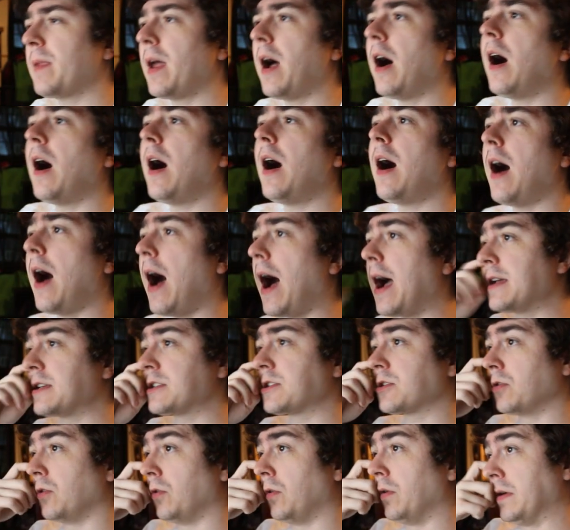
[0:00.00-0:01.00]
Ah, uh, high
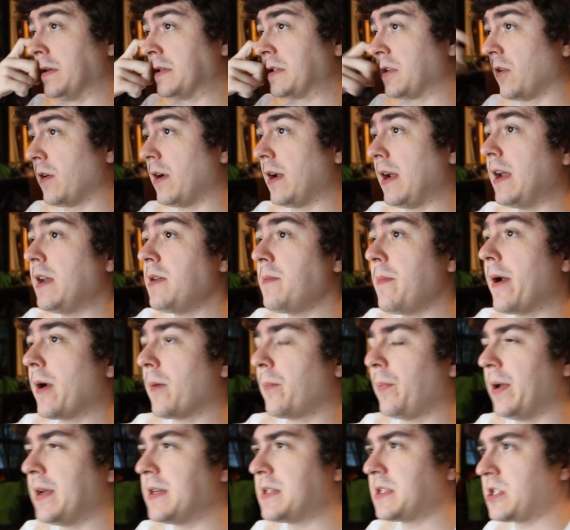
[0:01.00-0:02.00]
school. Is there any better
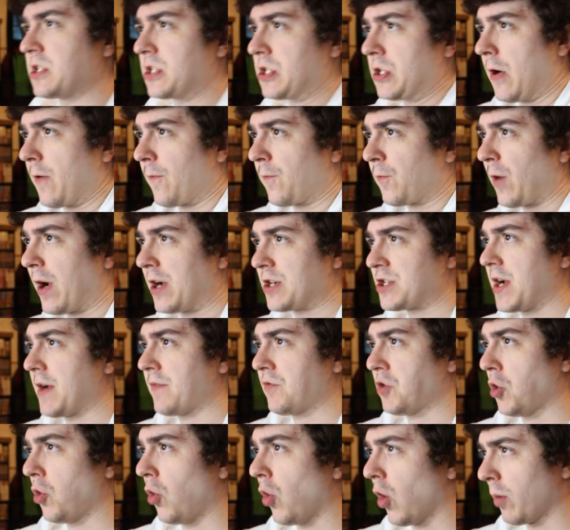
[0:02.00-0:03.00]
place to start fresh
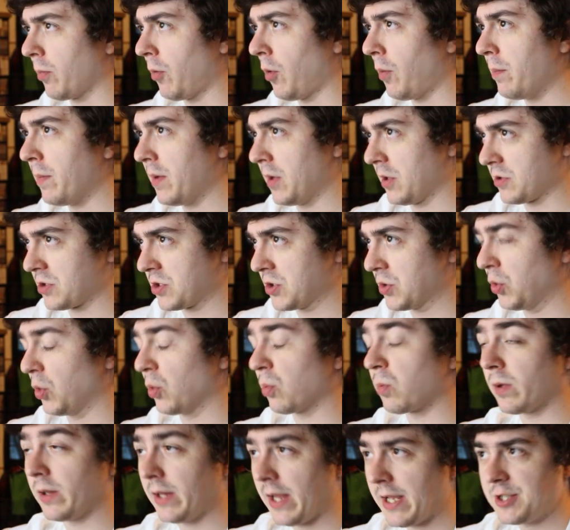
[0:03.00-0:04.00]
after a horrible middle school
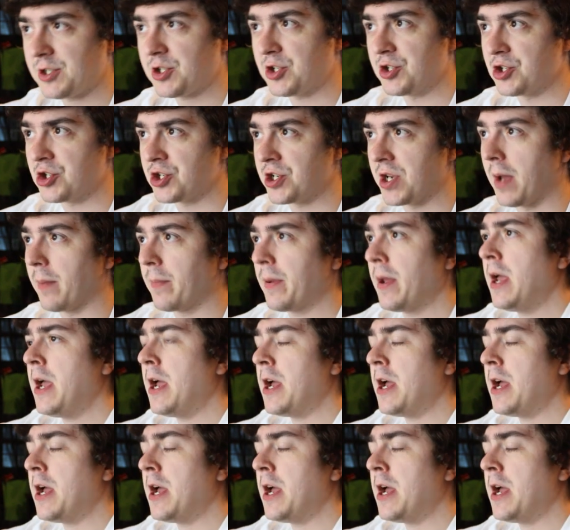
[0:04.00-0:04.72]
relationship?